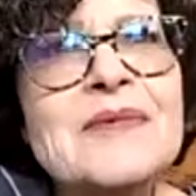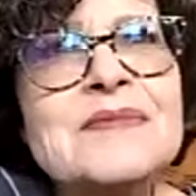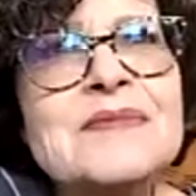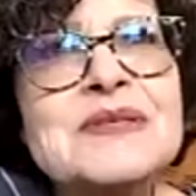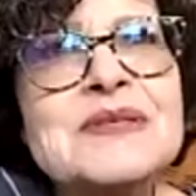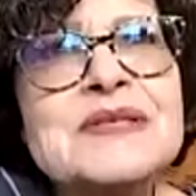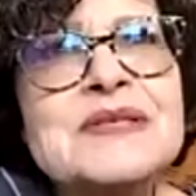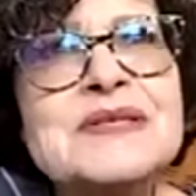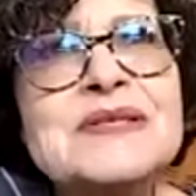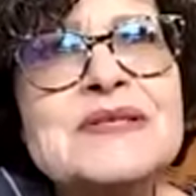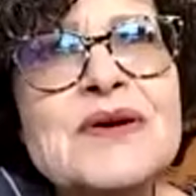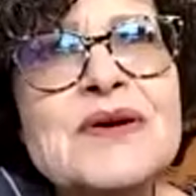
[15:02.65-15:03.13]

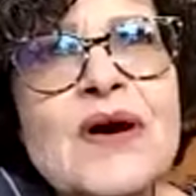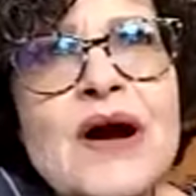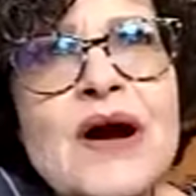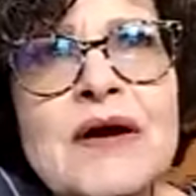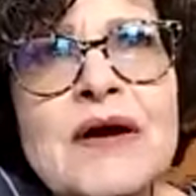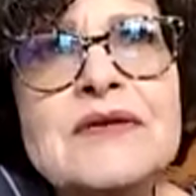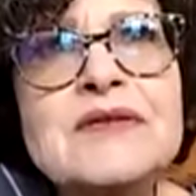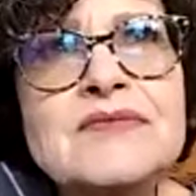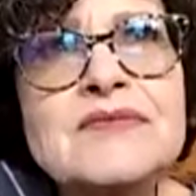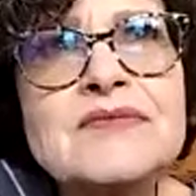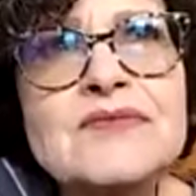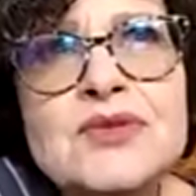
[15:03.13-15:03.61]
So
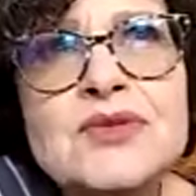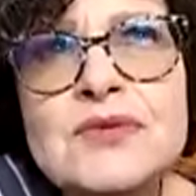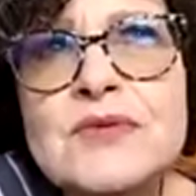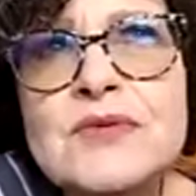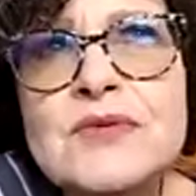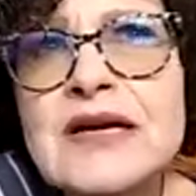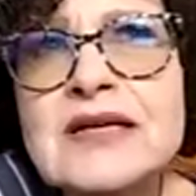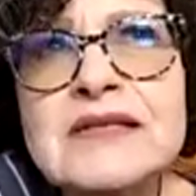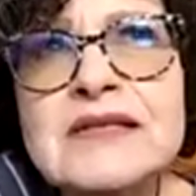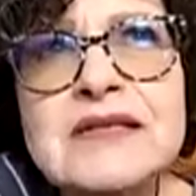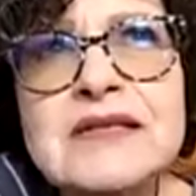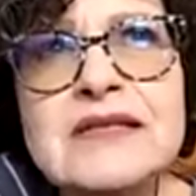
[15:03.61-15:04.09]
I
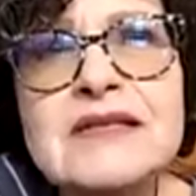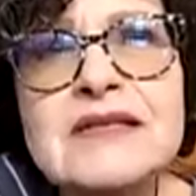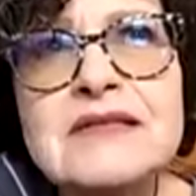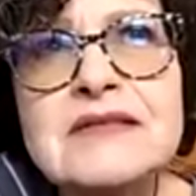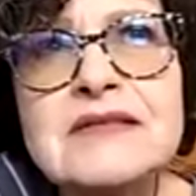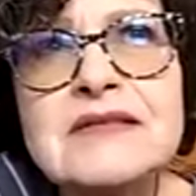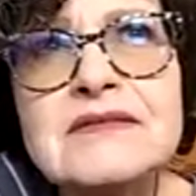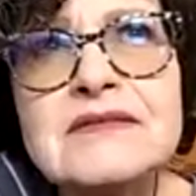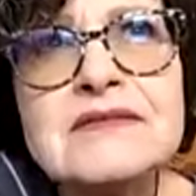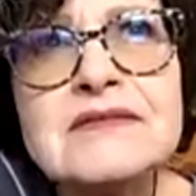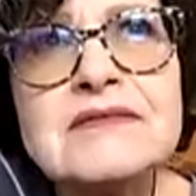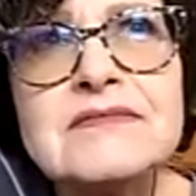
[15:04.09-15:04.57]
directed,
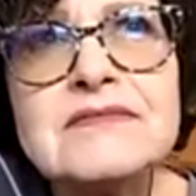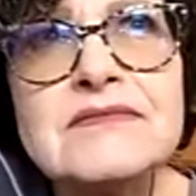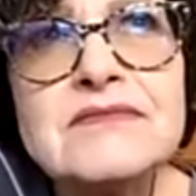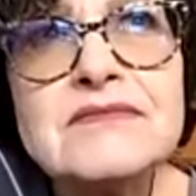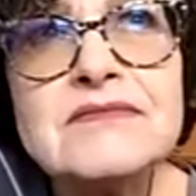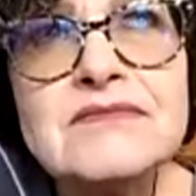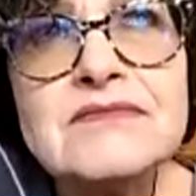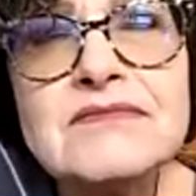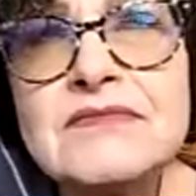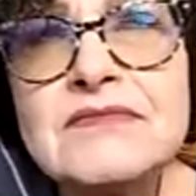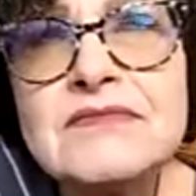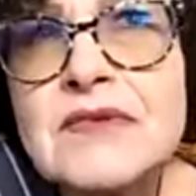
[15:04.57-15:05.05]

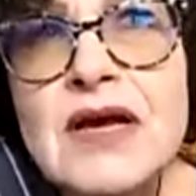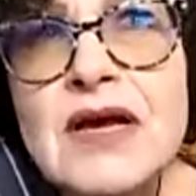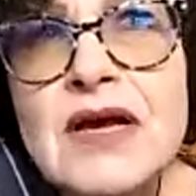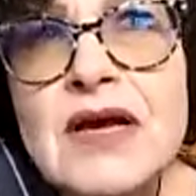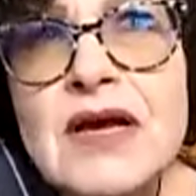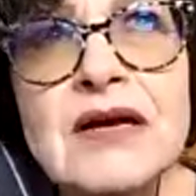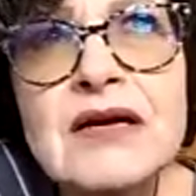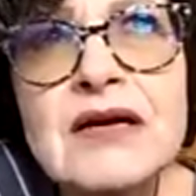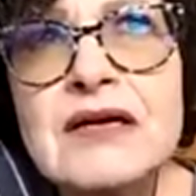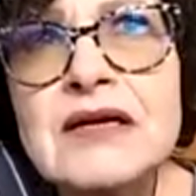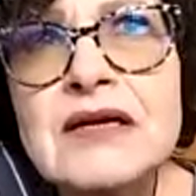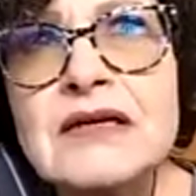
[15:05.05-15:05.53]

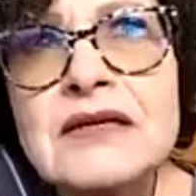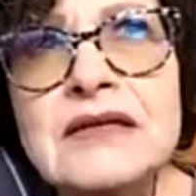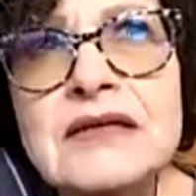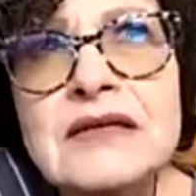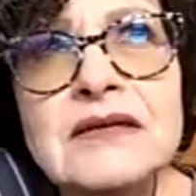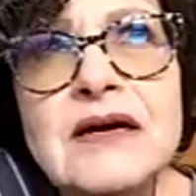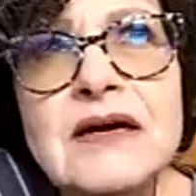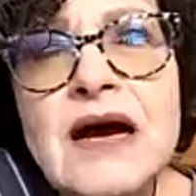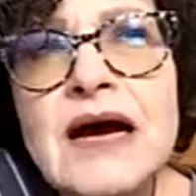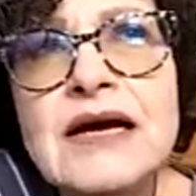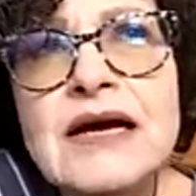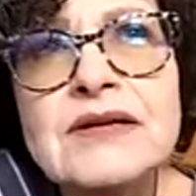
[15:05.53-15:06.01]

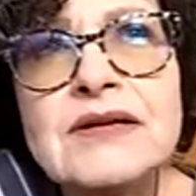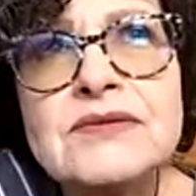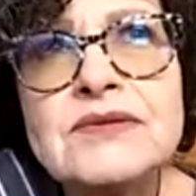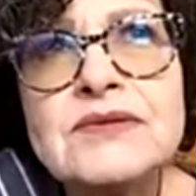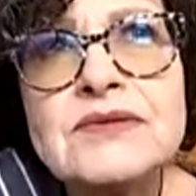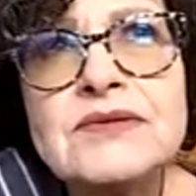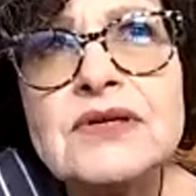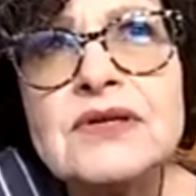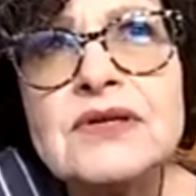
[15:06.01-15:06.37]
I don't